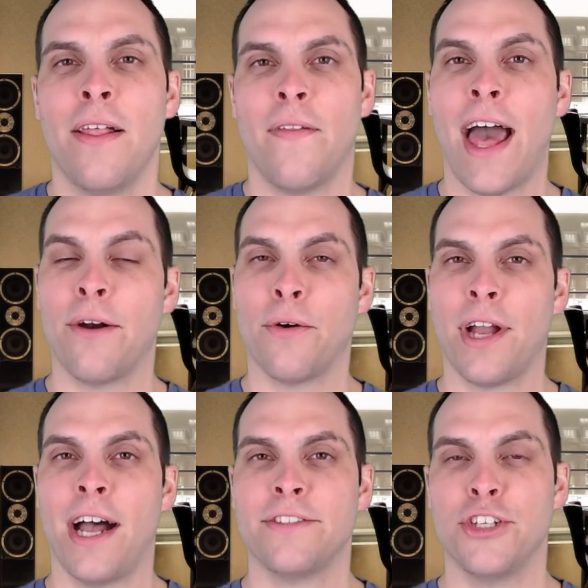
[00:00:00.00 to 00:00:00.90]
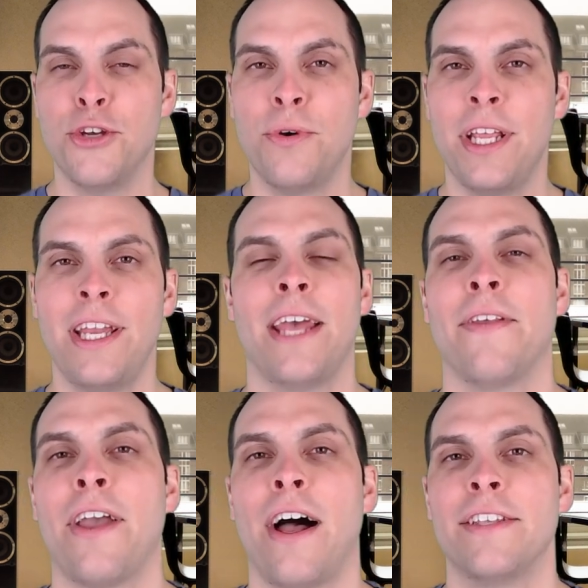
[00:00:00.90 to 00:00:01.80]
lateral continuity and
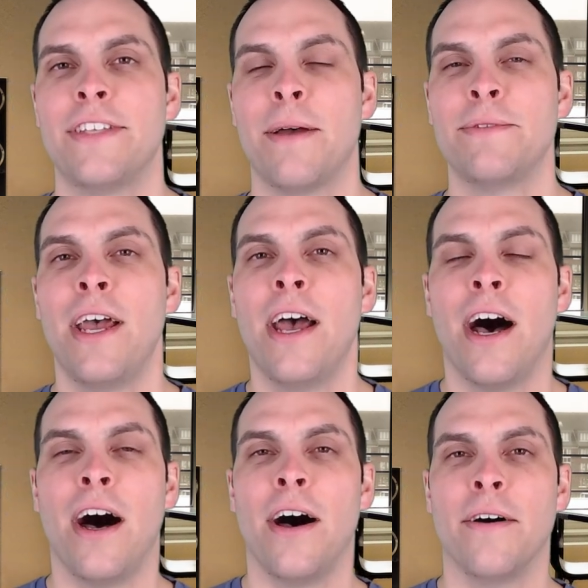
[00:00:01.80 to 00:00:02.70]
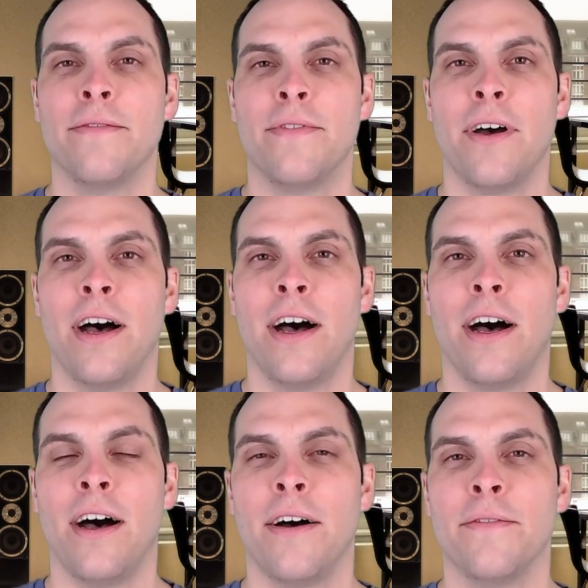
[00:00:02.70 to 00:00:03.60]
the concept of
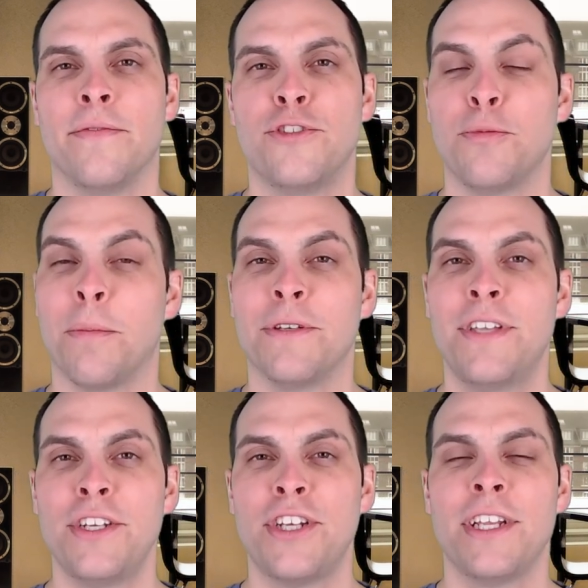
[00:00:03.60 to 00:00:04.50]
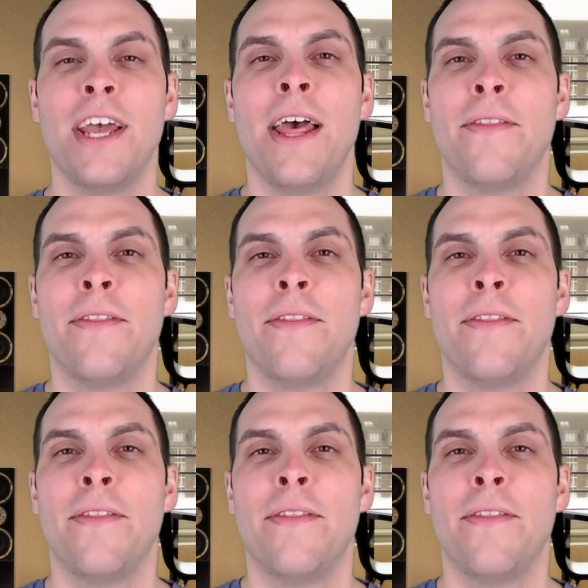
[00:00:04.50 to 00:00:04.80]
of superposition,